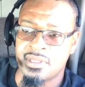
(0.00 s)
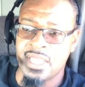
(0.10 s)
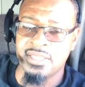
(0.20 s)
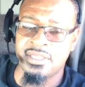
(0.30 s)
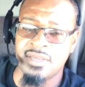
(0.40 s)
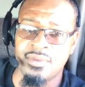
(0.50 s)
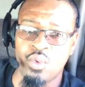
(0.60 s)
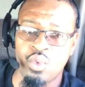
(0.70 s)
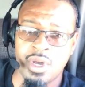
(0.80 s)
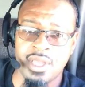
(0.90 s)
they sent
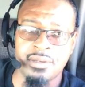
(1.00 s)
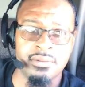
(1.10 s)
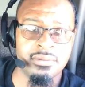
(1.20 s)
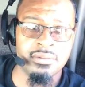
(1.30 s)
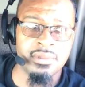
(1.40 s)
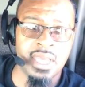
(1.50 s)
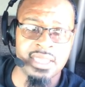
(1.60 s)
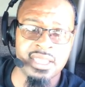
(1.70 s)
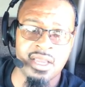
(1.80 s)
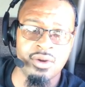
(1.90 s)
me one.
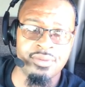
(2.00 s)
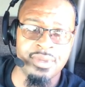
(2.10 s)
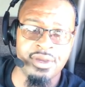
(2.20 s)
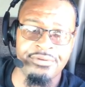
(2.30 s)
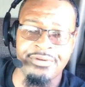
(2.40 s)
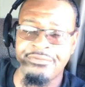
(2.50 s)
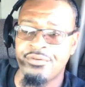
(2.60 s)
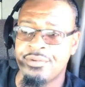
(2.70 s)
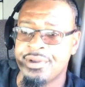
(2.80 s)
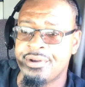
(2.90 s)
I think I only been over here
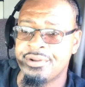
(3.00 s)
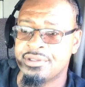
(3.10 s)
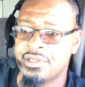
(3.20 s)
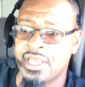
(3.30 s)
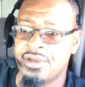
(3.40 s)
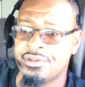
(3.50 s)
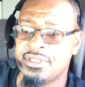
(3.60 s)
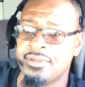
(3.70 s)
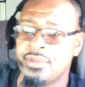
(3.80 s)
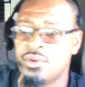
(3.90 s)
for one quarter, so they only
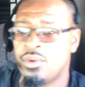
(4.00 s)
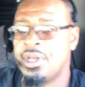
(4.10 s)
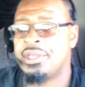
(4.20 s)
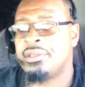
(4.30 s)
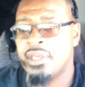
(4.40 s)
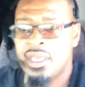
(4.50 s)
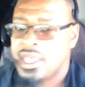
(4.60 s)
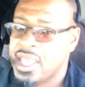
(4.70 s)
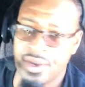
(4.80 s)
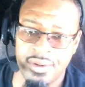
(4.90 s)
sent me one.
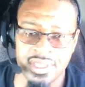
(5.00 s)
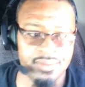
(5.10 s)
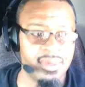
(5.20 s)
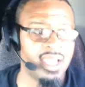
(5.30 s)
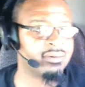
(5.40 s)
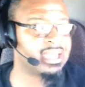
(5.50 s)
And it wasn't bad. It